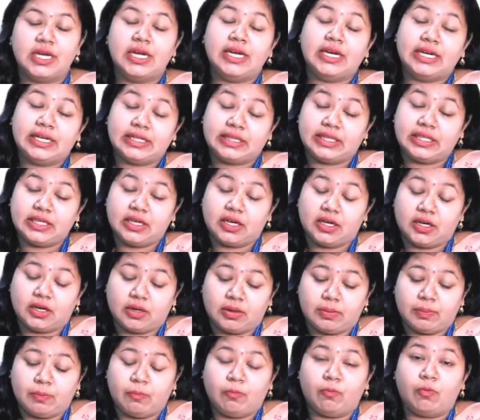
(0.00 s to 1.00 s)
the
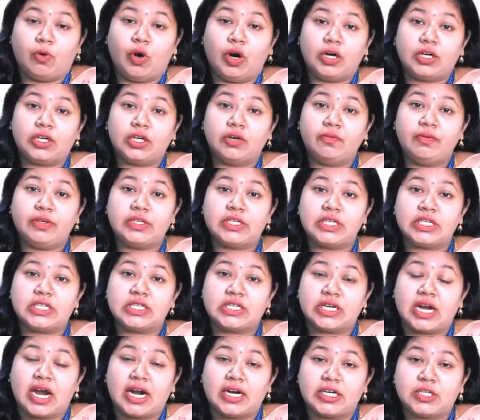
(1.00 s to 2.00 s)
water which
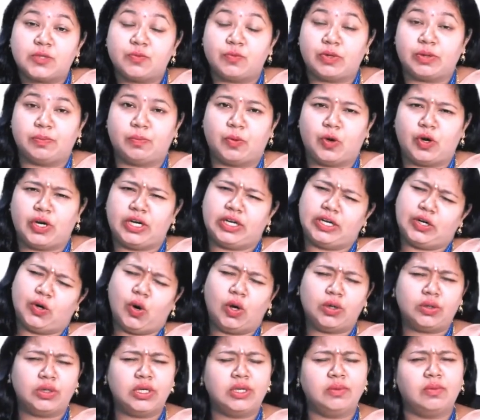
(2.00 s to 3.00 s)
starts boiling, not
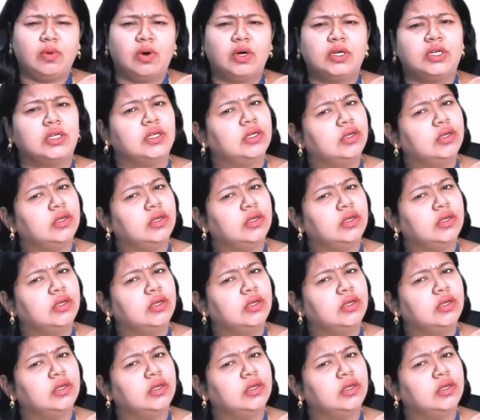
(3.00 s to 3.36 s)
only water,